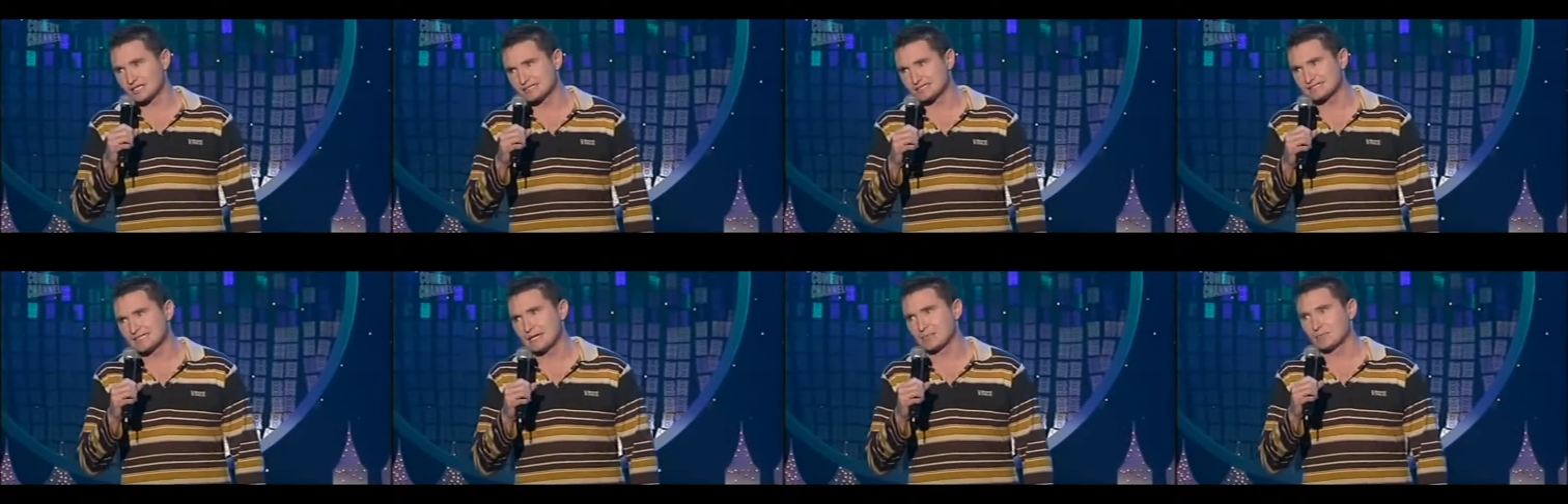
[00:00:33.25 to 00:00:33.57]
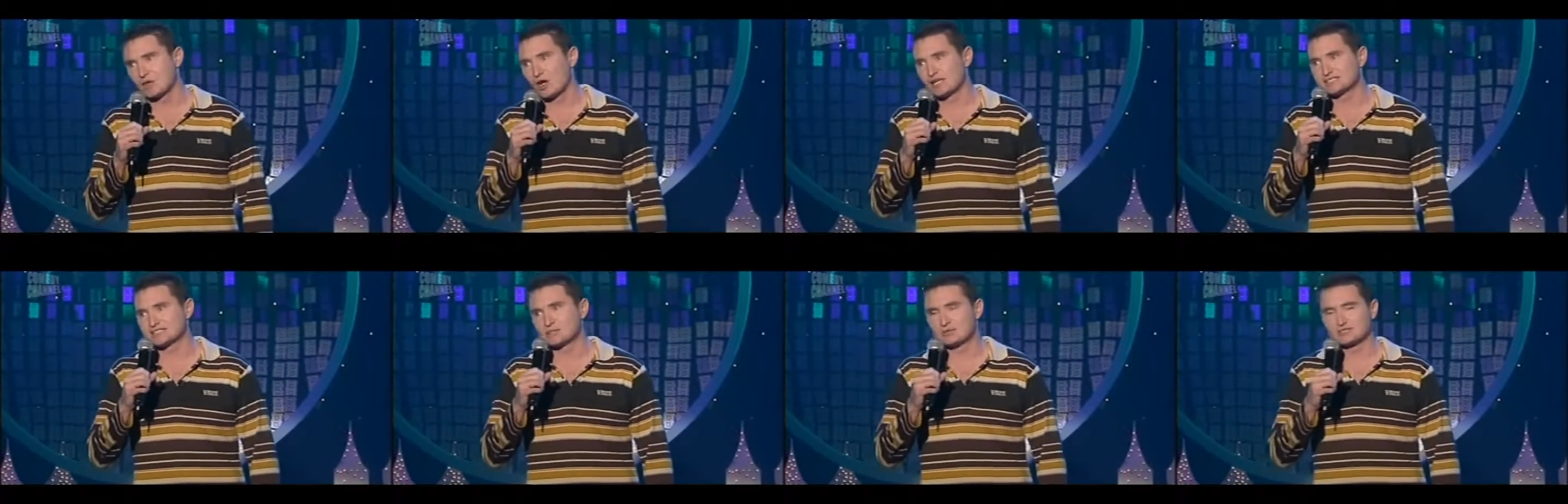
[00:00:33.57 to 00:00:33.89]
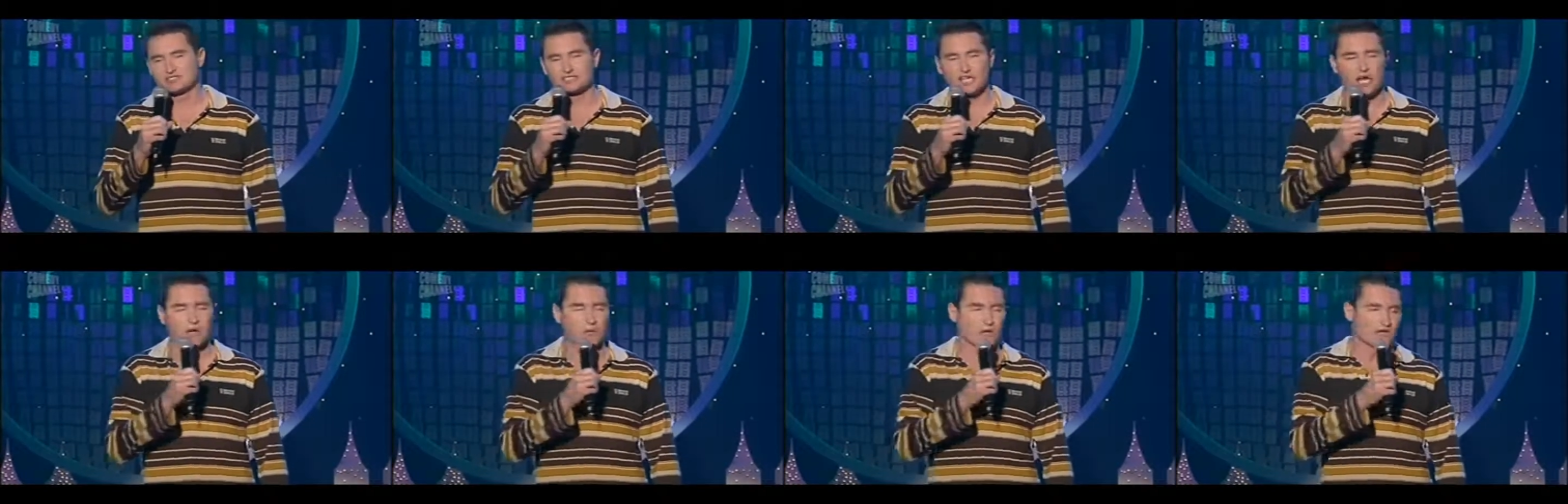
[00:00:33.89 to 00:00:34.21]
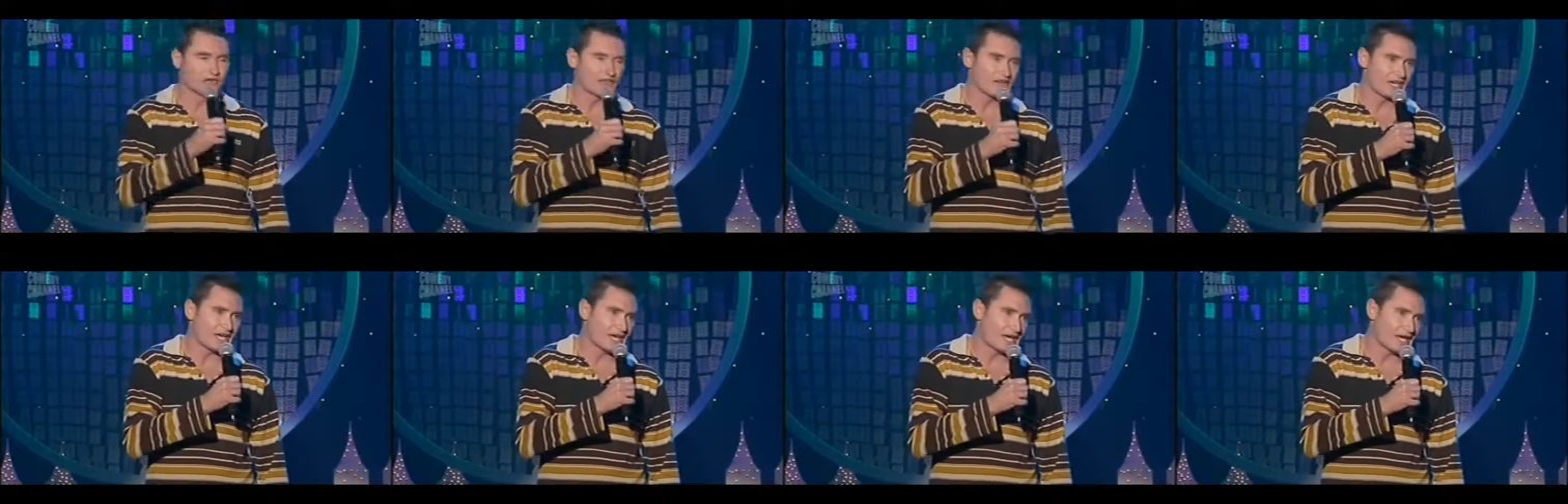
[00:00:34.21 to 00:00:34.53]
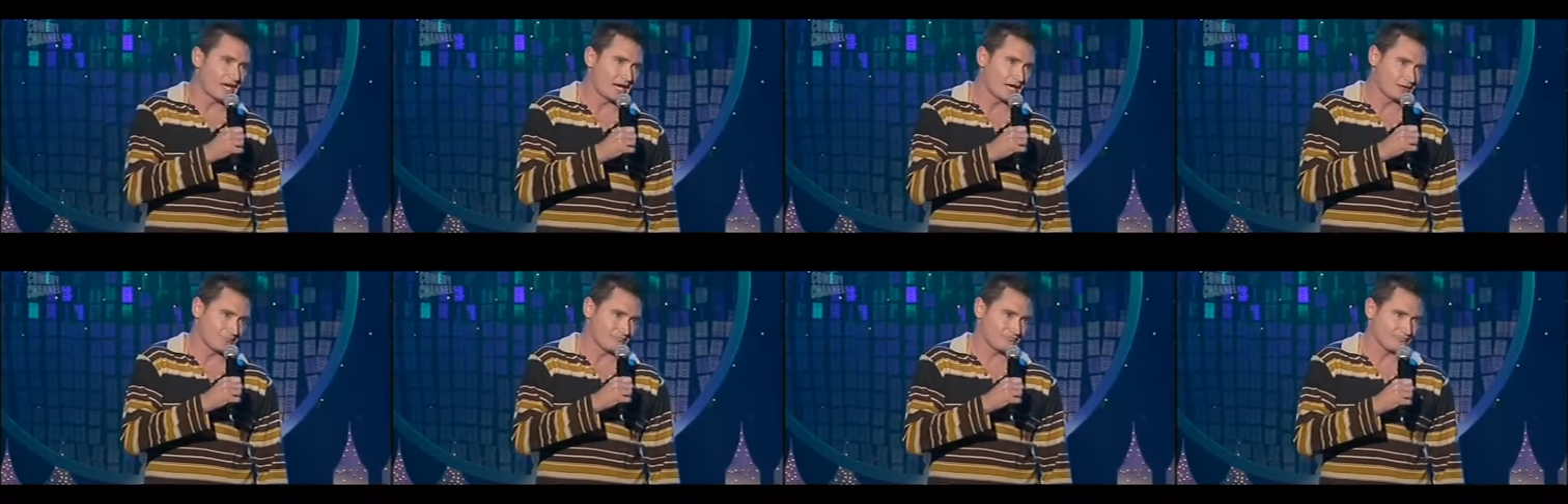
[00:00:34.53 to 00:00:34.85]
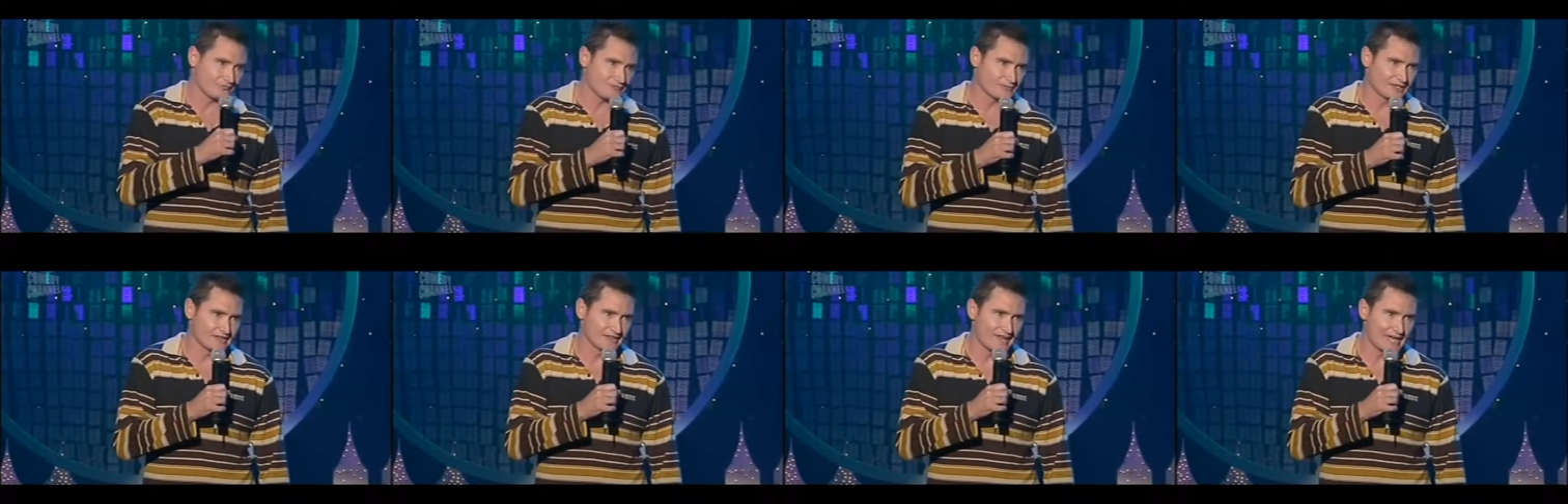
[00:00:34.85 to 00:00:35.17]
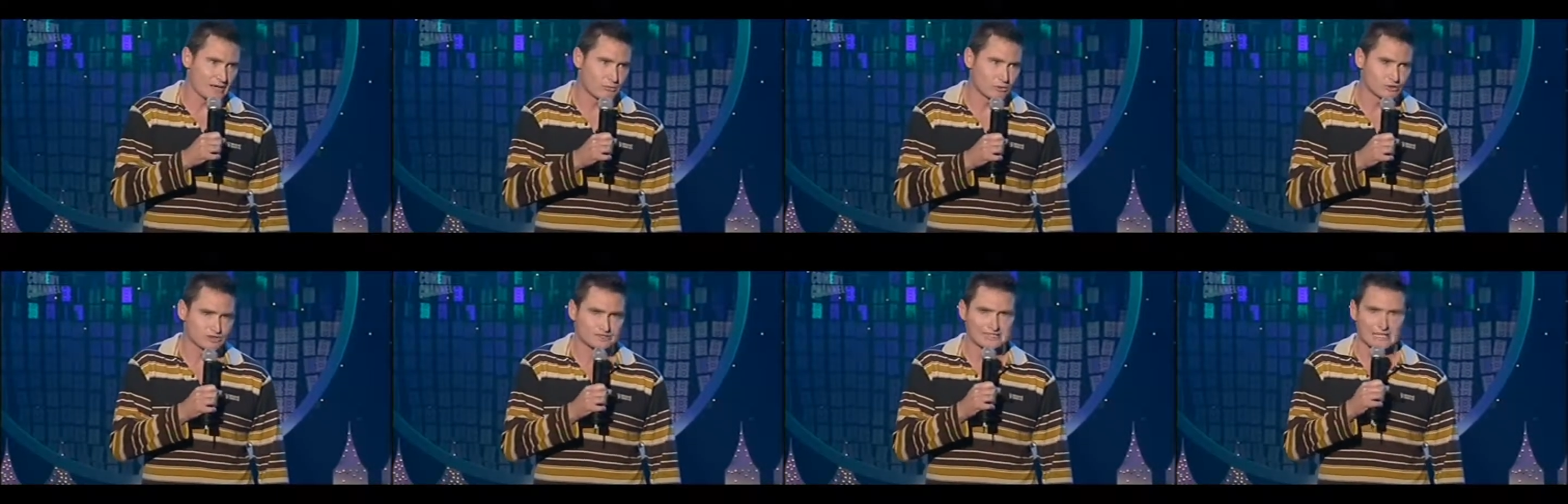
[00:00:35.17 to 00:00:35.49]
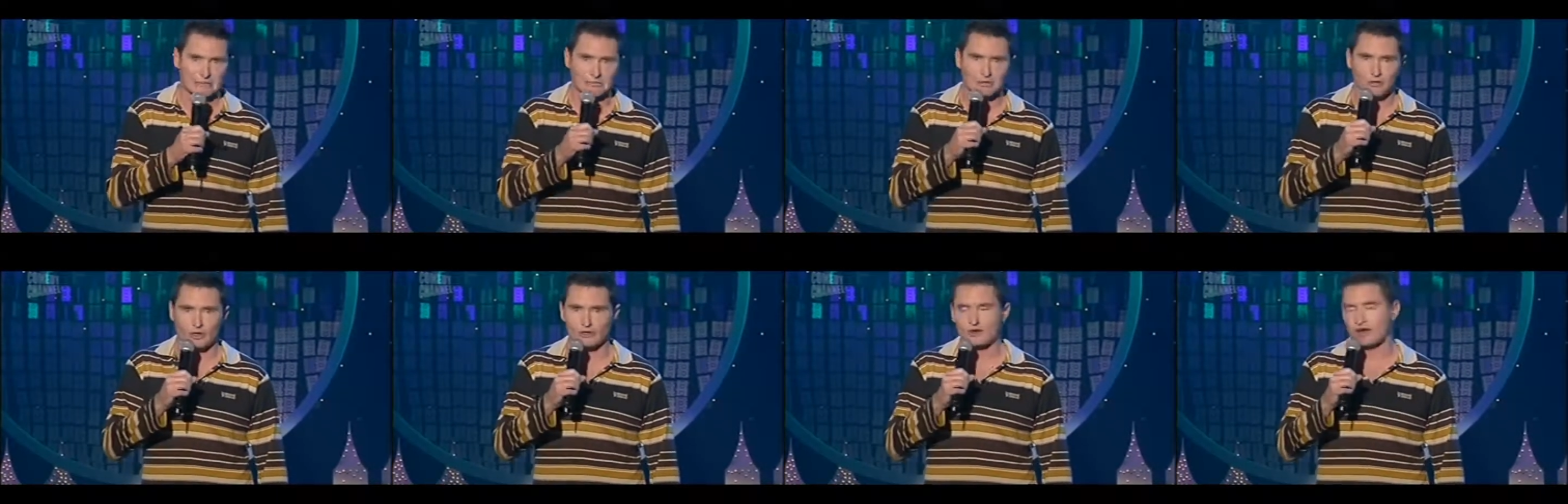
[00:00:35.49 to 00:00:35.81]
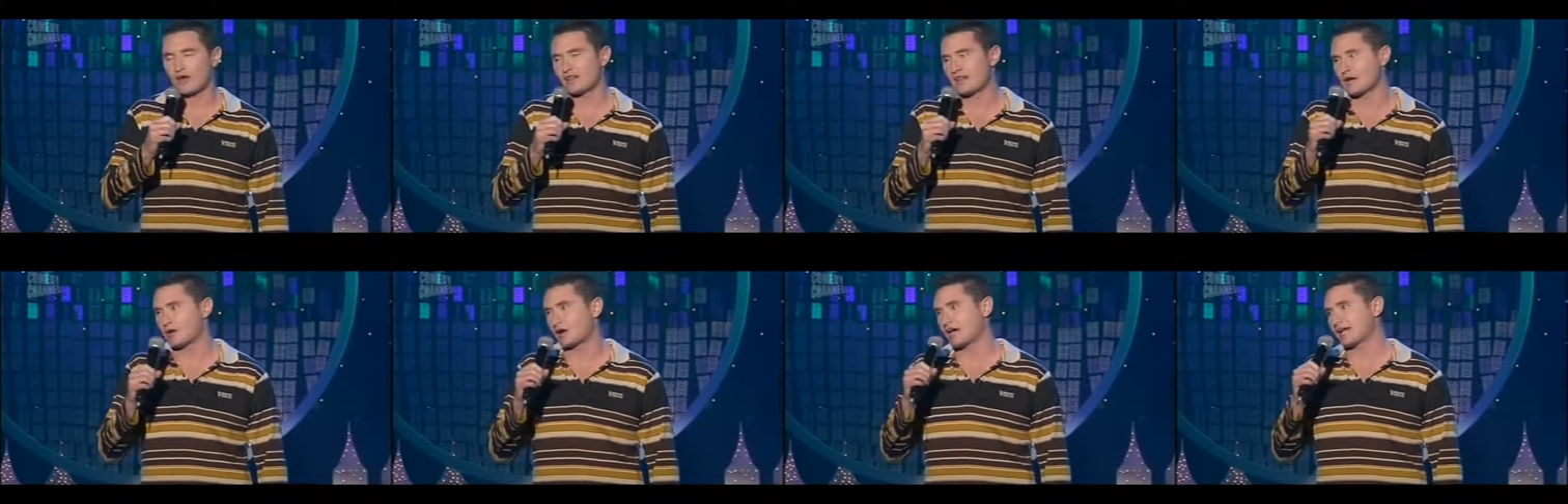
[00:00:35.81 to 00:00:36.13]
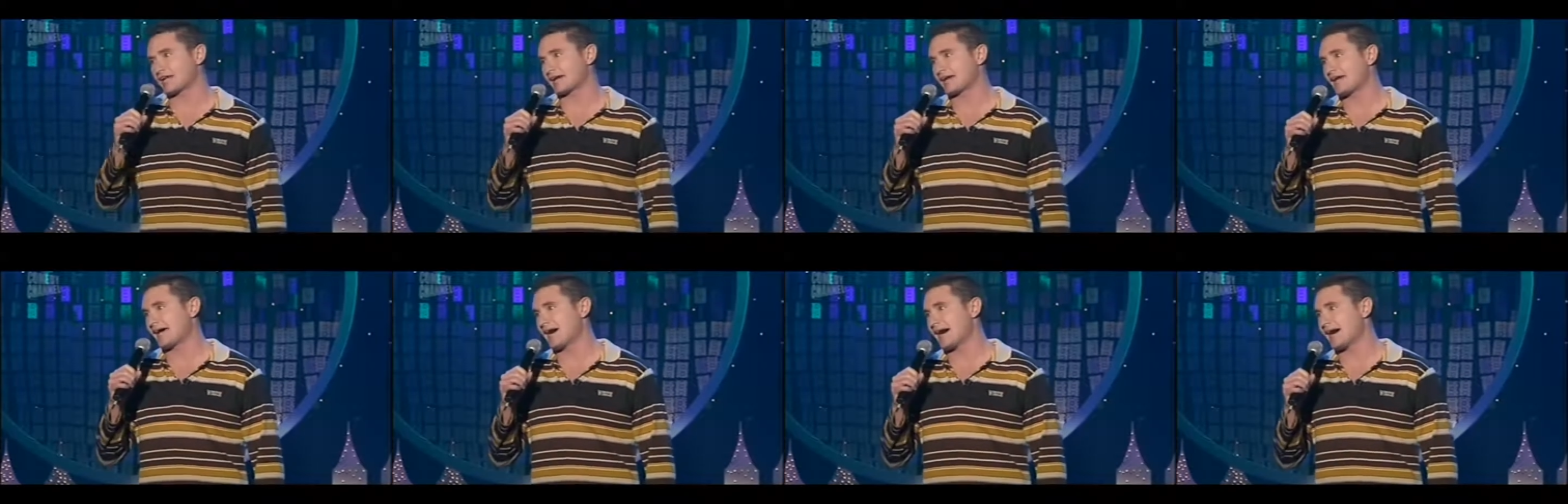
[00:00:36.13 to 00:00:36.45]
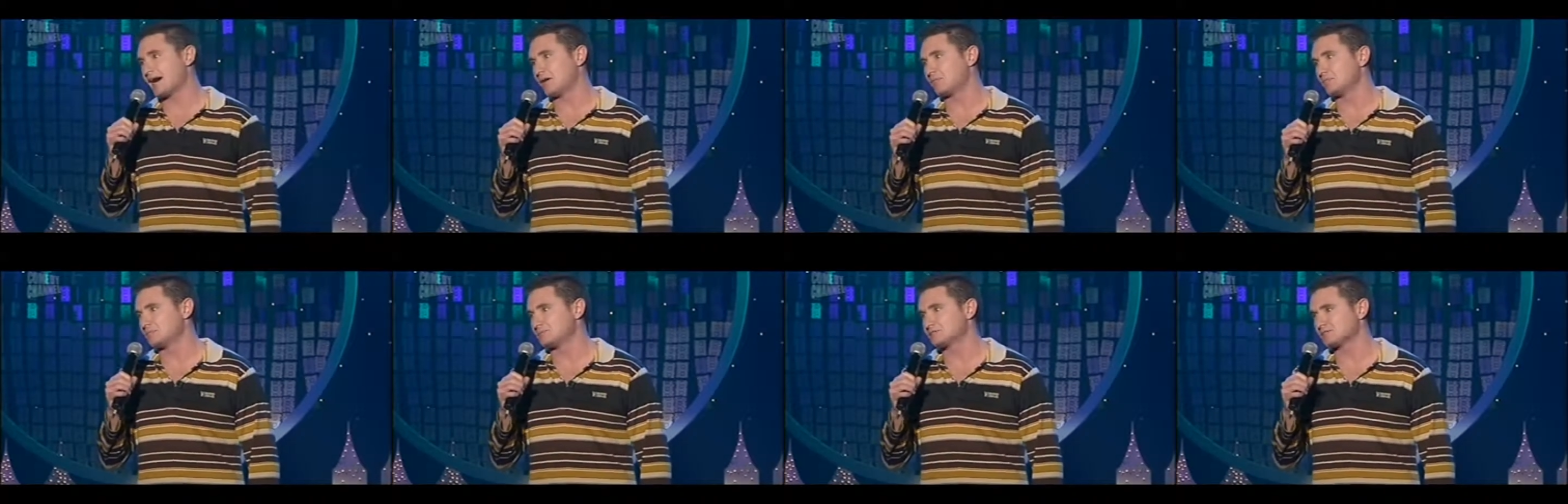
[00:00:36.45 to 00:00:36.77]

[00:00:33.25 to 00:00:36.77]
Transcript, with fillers: and some nights there was no one there and they wouldn't tell me what night they were going to come,